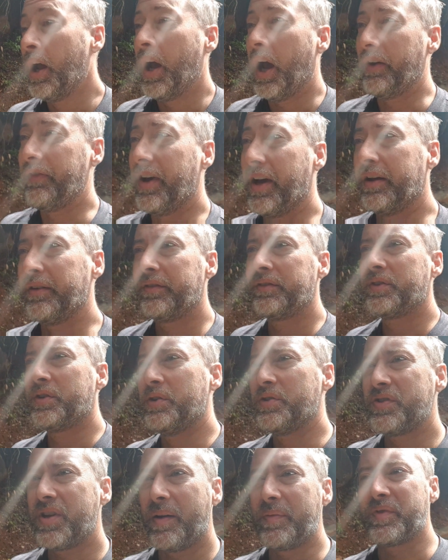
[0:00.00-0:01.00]
I've had
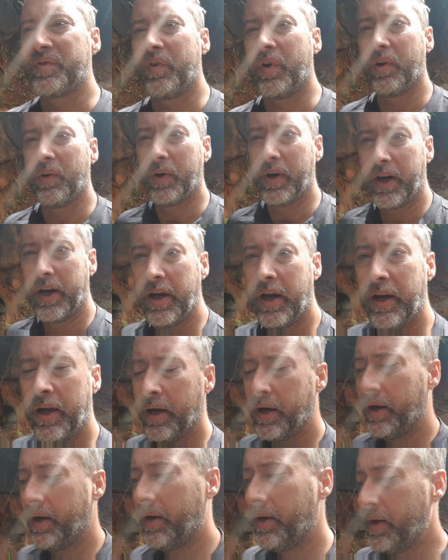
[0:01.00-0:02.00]
2 steps forward,
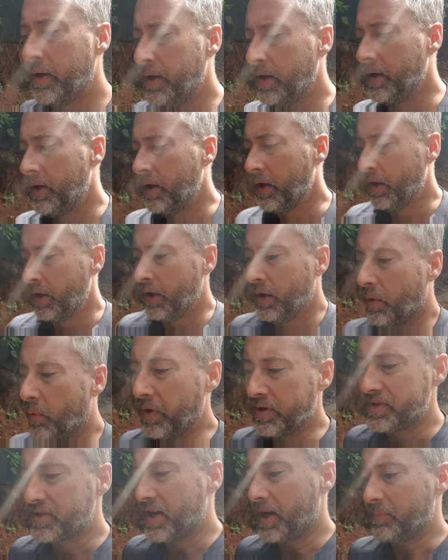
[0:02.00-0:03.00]

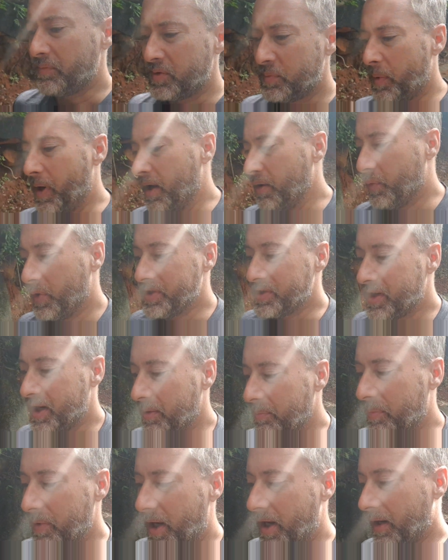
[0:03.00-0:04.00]
1 step
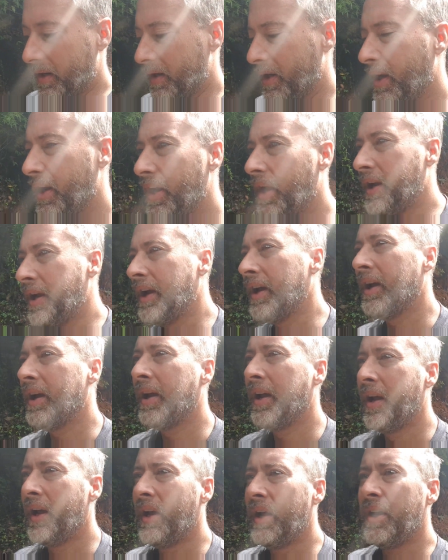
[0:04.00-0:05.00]
back,
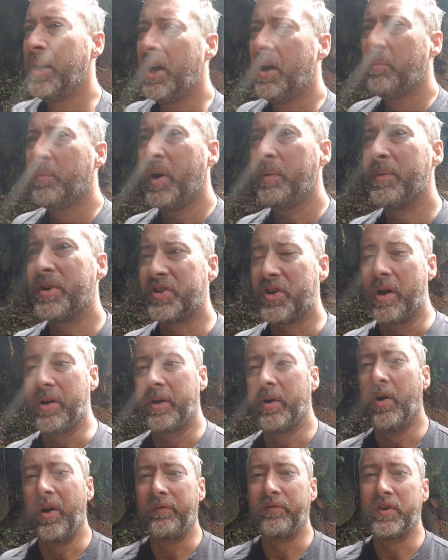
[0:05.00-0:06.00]
pretty much
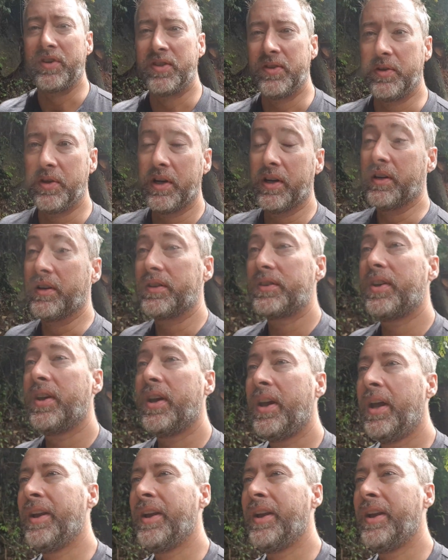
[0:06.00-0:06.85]
ongoing for 2 years.